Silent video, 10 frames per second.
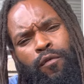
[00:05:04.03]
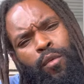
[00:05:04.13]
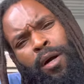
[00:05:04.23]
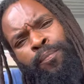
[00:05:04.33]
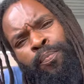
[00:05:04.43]
you
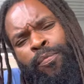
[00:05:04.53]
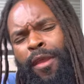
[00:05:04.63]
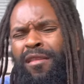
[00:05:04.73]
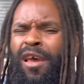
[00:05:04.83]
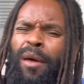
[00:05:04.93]
want
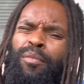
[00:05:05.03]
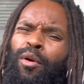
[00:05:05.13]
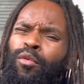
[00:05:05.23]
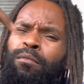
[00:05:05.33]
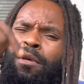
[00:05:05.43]
tap
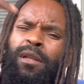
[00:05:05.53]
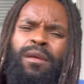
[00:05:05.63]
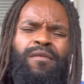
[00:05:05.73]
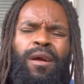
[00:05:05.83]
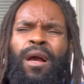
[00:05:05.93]
in with me,
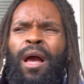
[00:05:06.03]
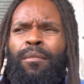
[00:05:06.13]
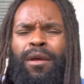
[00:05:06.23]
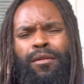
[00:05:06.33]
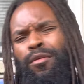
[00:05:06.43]
leave a
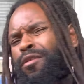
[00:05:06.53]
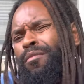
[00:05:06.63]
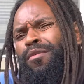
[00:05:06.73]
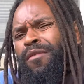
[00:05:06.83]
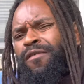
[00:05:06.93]
comment. And
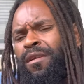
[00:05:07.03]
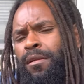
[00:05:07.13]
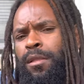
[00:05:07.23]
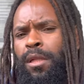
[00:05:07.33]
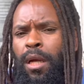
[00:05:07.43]
don't be afraid to
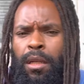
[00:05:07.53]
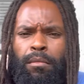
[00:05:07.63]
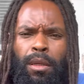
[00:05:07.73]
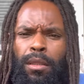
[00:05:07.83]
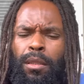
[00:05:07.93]
slide in
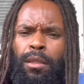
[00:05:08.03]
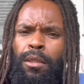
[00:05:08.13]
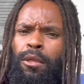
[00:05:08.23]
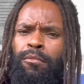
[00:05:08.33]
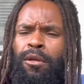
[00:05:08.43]
my
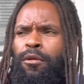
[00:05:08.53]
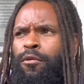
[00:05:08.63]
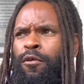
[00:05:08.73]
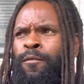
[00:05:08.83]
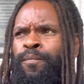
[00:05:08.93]
DM, like, you
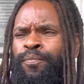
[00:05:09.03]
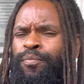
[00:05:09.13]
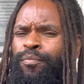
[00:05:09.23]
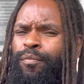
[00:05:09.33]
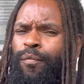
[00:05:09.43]
know.
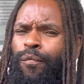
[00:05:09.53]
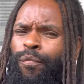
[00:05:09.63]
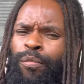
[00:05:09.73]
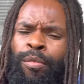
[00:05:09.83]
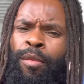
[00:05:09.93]

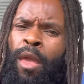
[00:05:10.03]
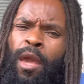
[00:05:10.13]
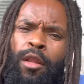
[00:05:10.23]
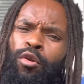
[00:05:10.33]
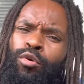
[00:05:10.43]

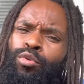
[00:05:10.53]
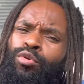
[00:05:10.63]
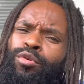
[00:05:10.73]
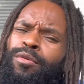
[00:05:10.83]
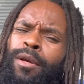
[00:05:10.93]
And don't
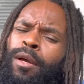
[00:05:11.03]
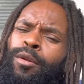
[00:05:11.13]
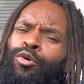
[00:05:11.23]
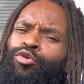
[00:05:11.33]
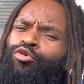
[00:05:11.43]
use
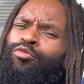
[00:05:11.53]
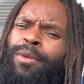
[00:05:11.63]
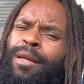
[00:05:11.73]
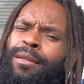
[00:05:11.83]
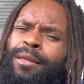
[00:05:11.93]
don't use
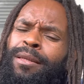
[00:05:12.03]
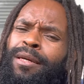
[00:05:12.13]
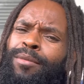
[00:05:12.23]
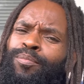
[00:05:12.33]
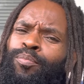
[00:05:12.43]
my
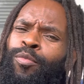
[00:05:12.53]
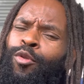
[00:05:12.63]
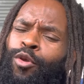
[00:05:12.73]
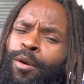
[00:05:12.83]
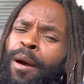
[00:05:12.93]
DM.
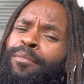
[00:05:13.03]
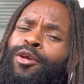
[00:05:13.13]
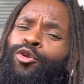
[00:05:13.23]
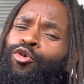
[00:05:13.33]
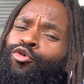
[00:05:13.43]
And I
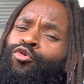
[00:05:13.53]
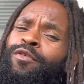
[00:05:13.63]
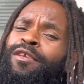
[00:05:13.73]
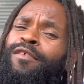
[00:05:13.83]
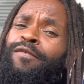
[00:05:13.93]
mean, don't use
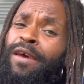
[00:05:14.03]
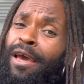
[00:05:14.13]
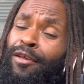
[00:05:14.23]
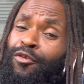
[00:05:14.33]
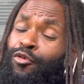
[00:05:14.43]
this
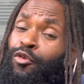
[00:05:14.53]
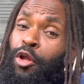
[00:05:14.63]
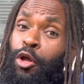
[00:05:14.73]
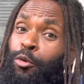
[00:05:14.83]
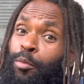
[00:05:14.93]
fast to
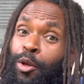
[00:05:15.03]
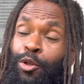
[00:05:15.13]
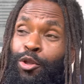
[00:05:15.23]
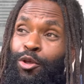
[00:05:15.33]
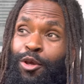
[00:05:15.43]
slide in my
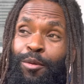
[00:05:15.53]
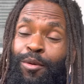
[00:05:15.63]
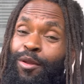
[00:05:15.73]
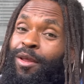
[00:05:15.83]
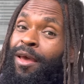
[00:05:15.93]
DM. And,
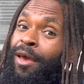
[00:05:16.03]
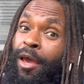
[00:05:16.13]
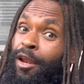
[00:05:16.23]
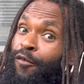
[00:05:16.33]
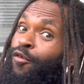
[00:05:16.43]

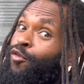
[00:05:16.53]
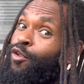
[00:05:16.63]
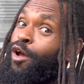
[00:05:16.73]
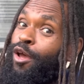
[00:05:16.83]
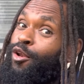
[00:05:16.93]
and if it's
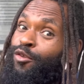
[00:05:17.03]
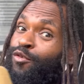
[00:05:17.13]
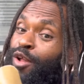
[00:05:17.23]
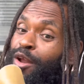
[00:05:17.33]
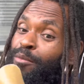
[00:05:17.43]
not, and it's
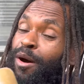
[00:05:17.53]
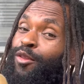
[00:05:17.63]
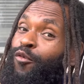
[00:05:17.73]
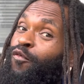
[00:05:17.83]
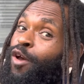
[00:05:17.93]
not about
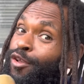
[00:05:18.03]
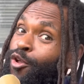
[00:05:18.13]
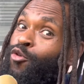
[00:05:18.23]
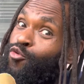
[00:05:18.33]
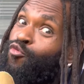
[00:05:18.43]
the fast,
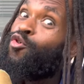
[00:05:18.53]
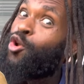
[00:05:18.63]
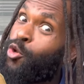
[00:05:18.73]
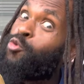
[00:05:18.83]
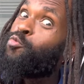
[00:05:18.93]
like you really,